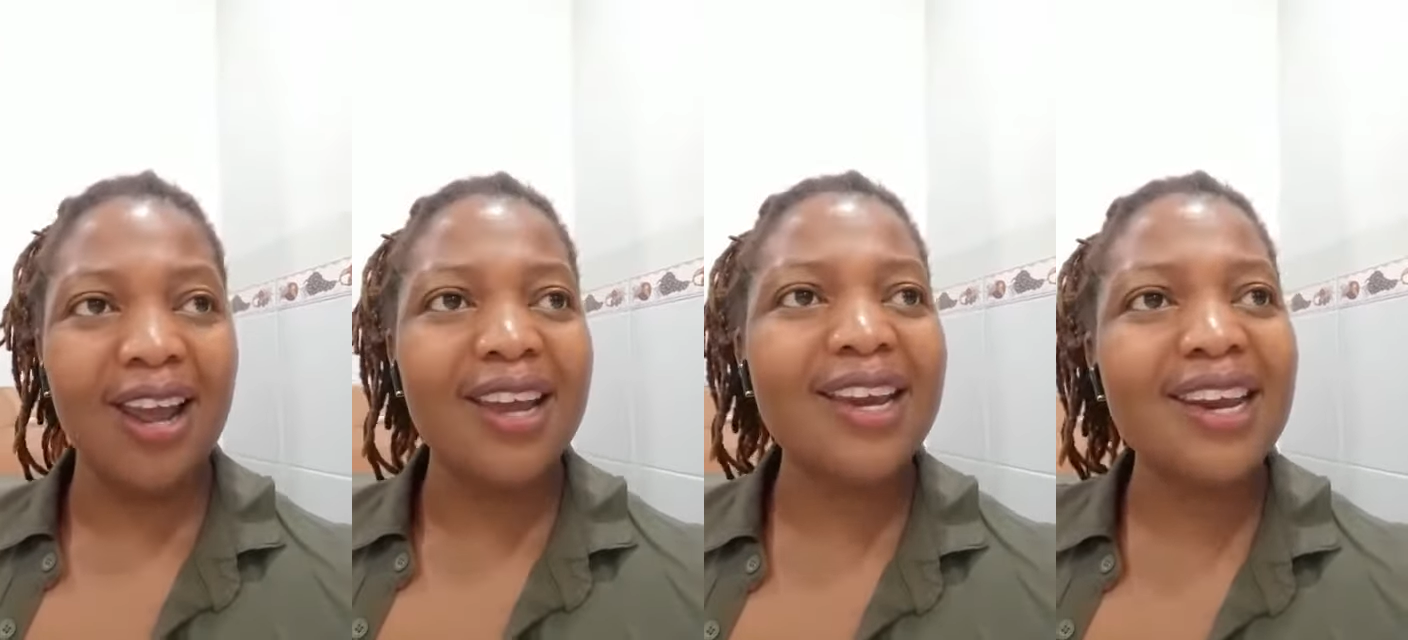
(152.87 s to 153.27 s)

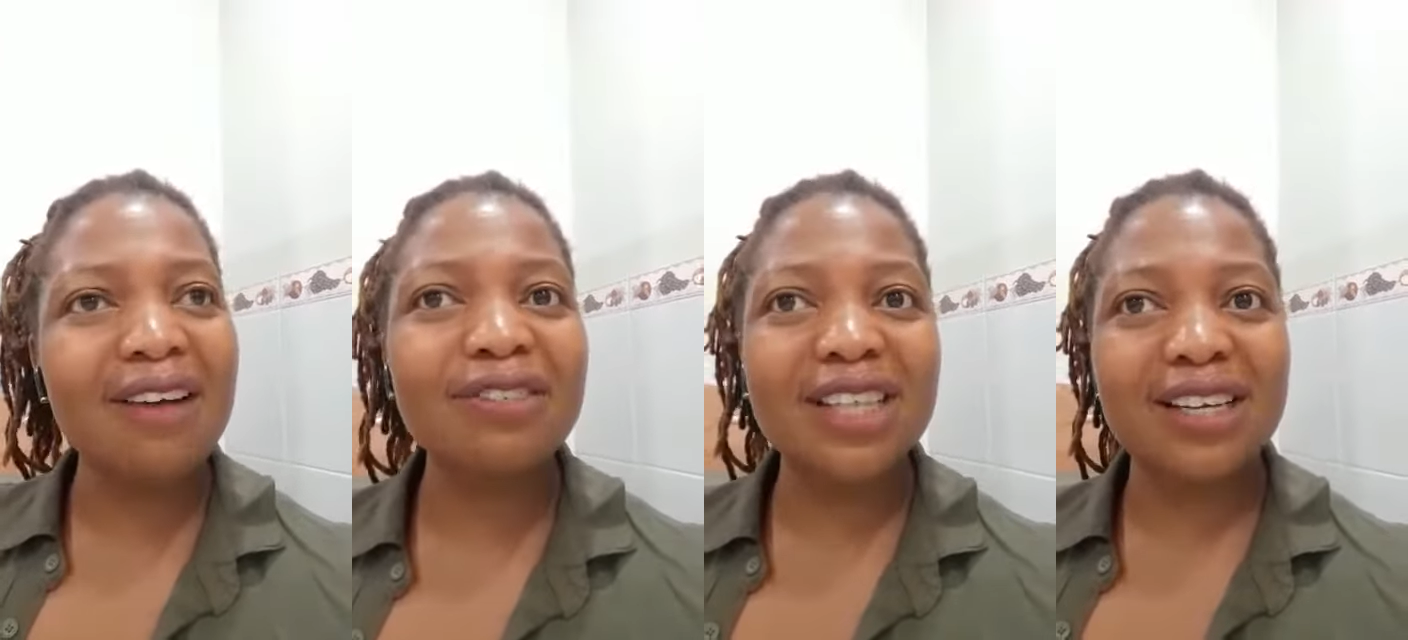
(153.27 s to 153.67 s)
He
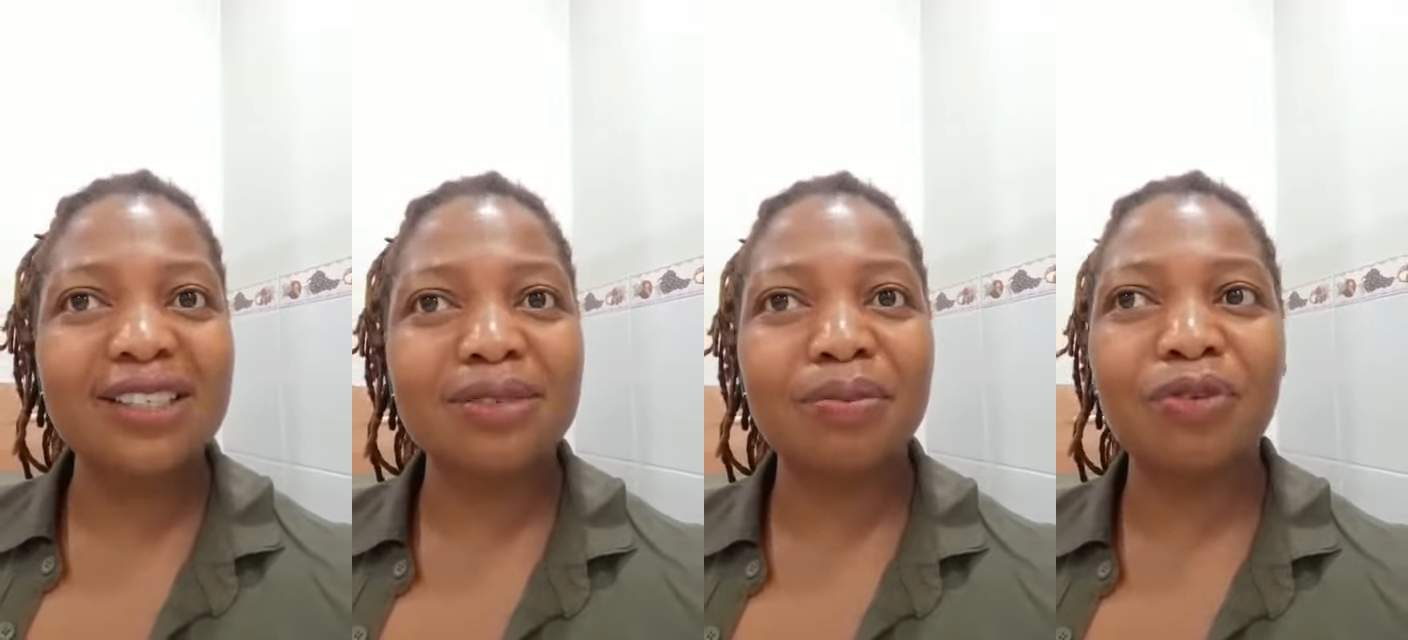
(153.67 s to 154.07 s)
loved
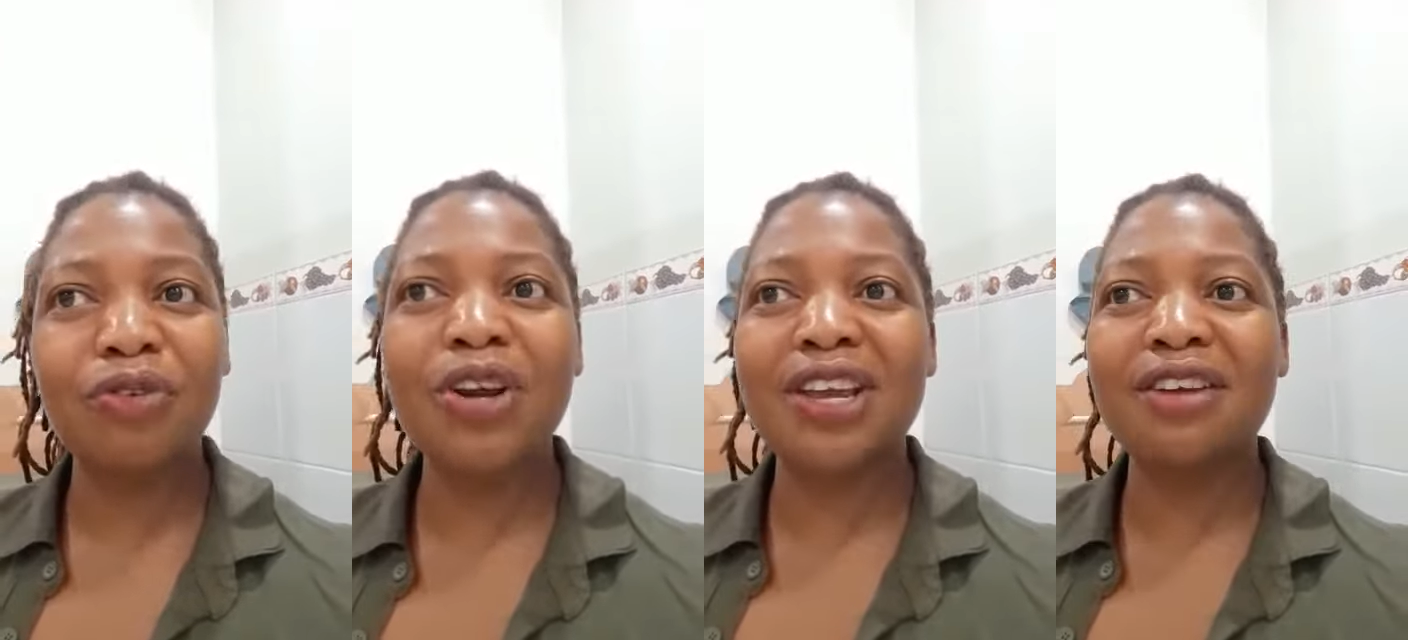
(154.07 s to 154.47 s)
us
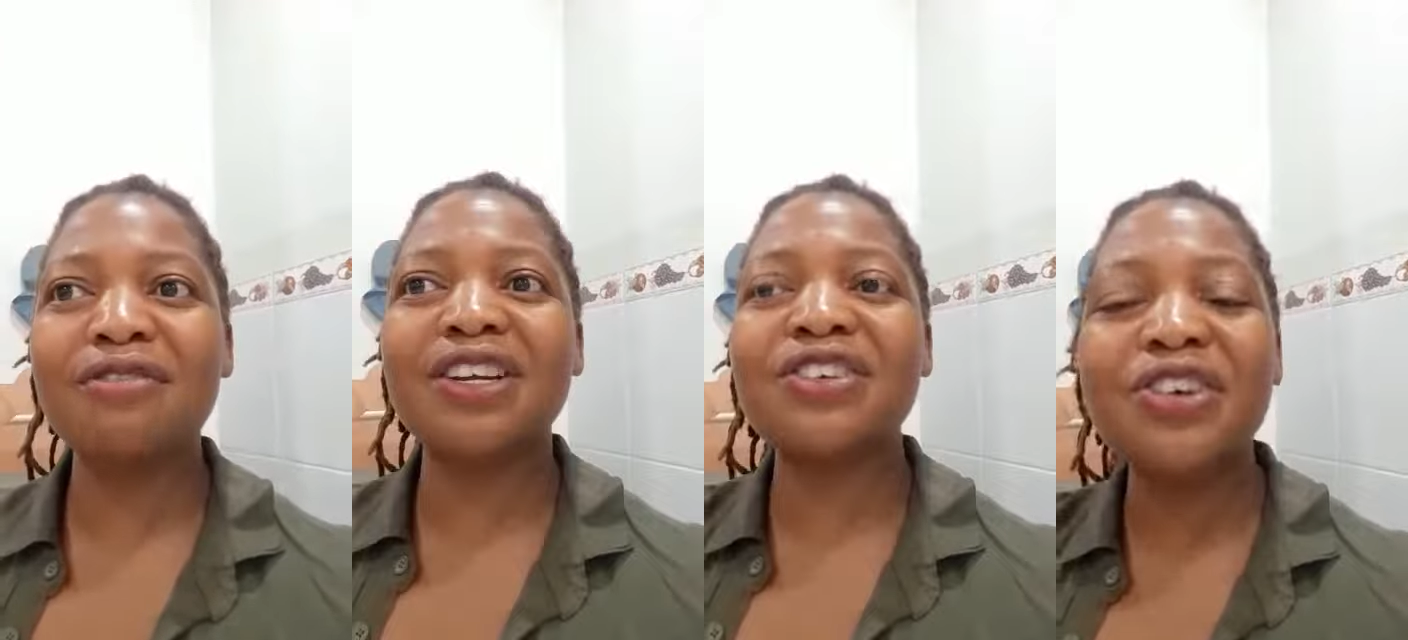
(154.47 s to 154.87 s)
before he
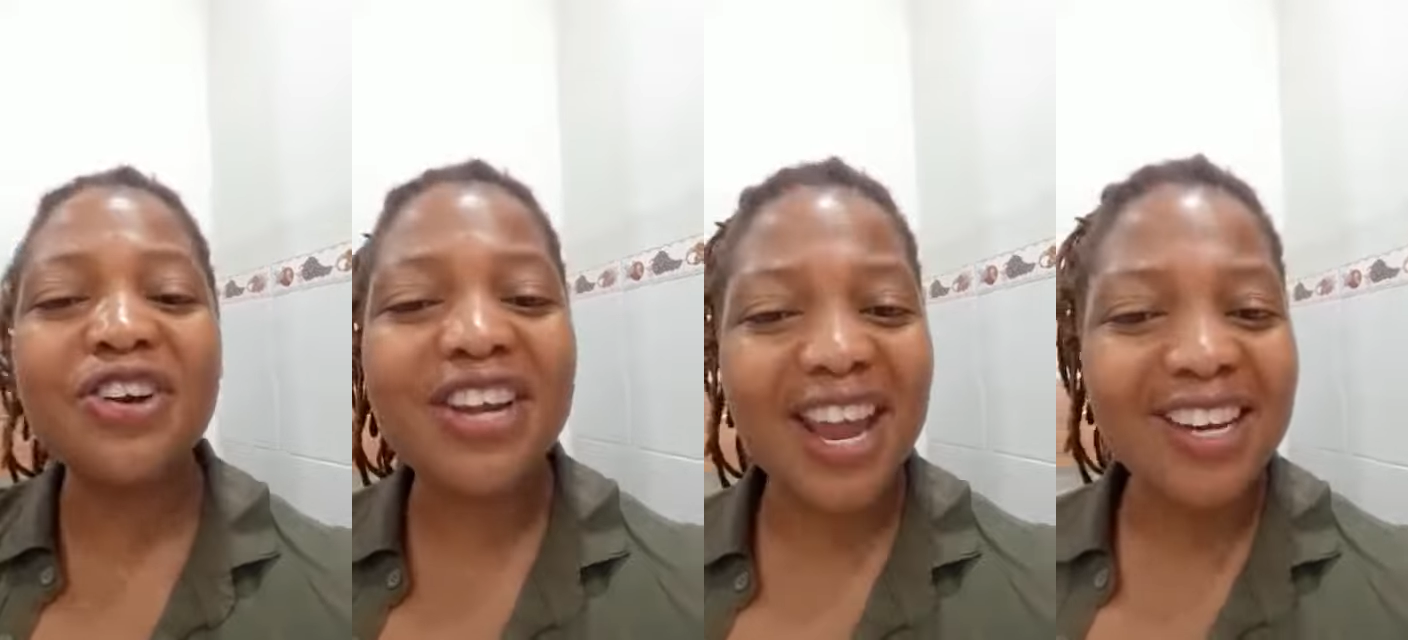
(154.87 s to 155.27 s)
even
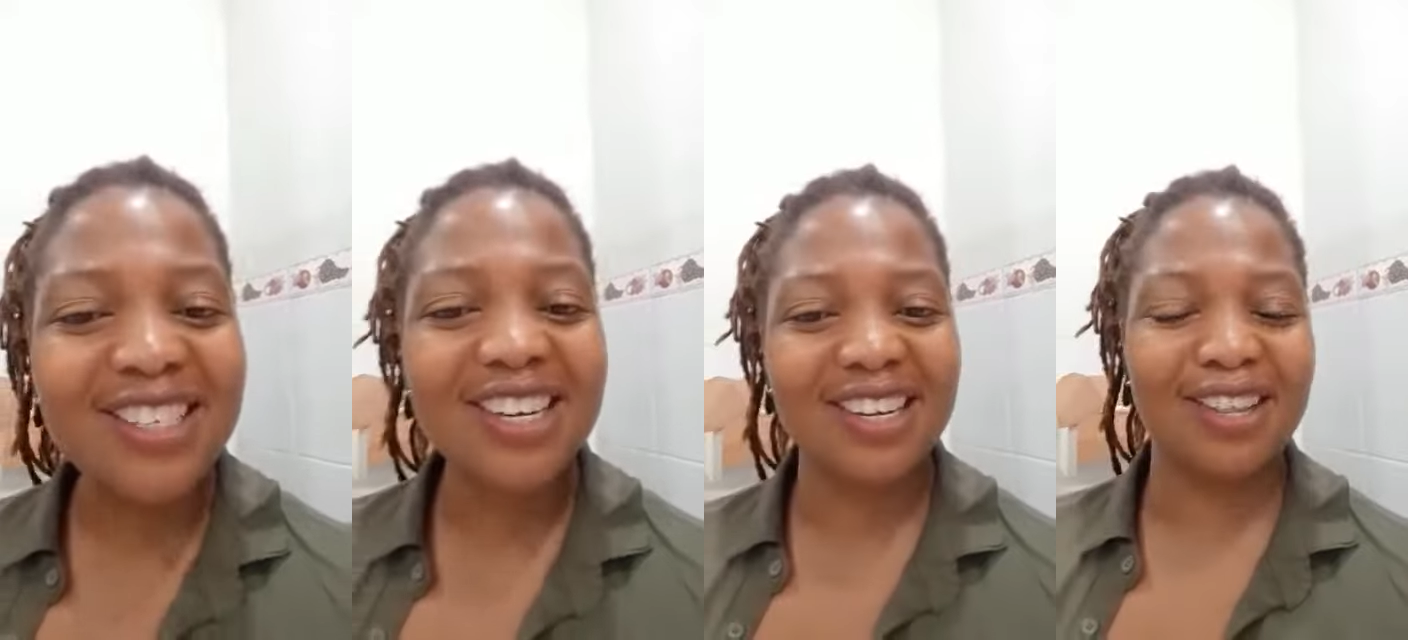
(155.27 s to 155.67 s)

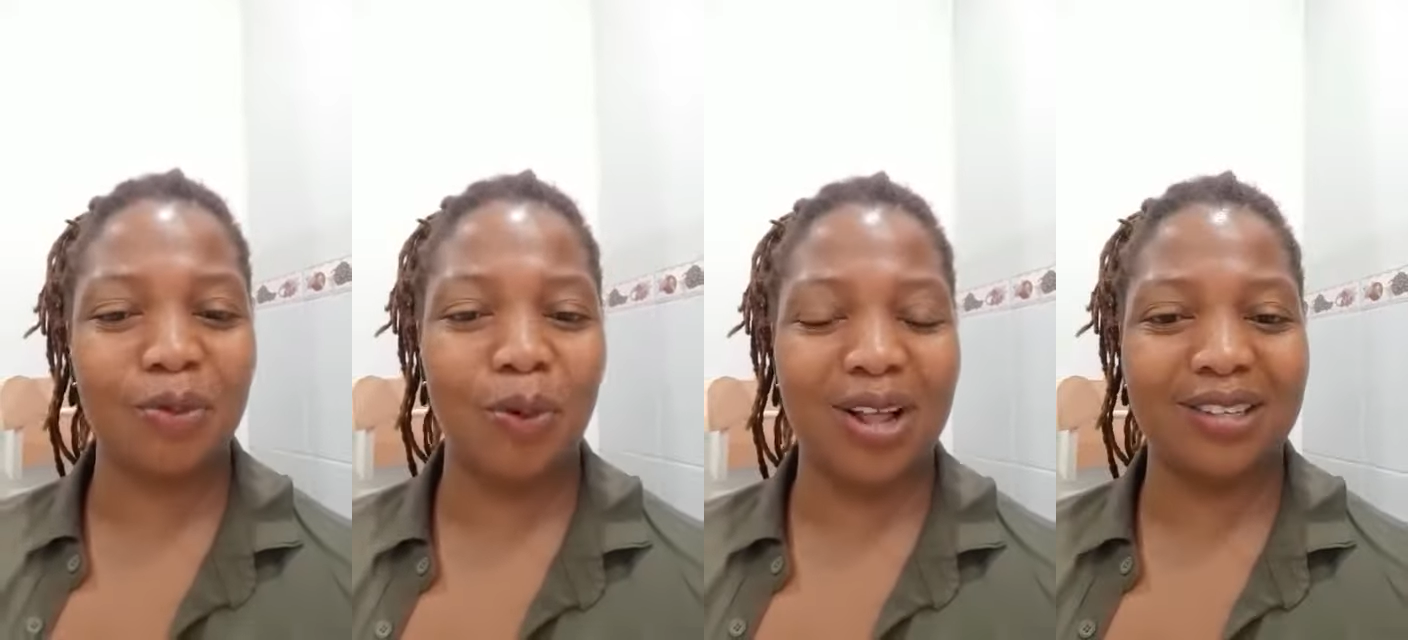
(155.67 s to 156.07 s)
created the
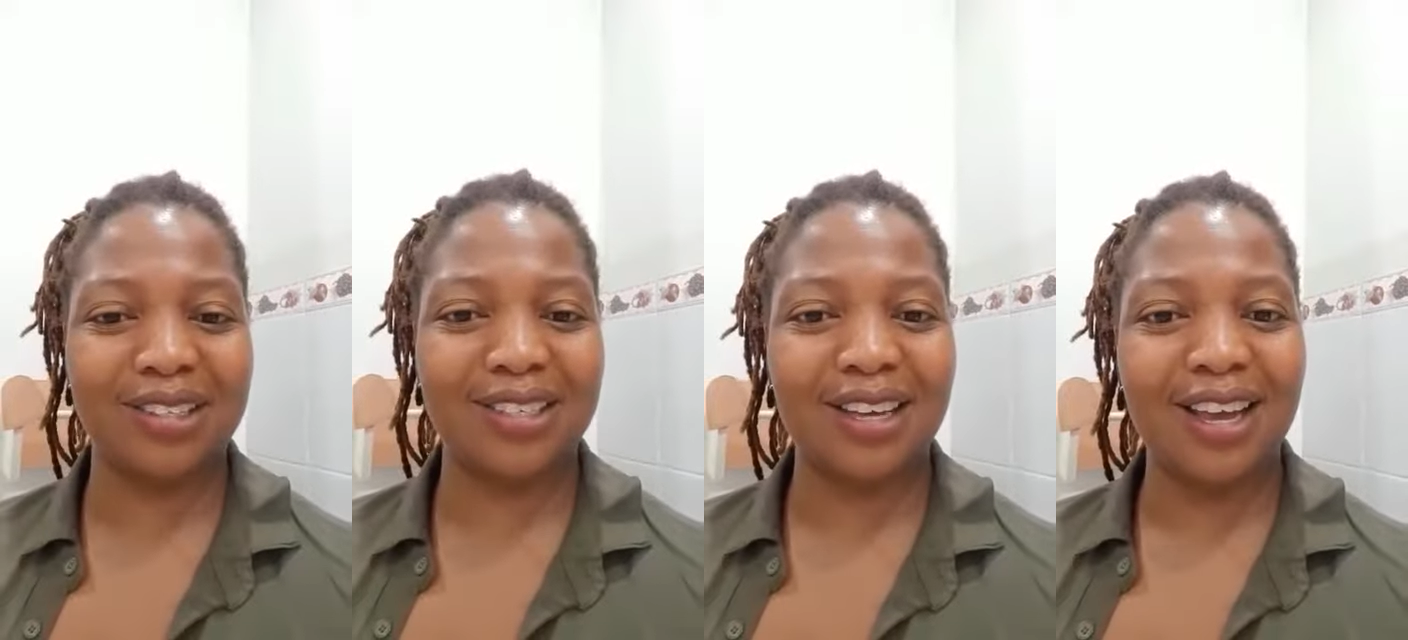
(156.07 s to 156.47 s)
world.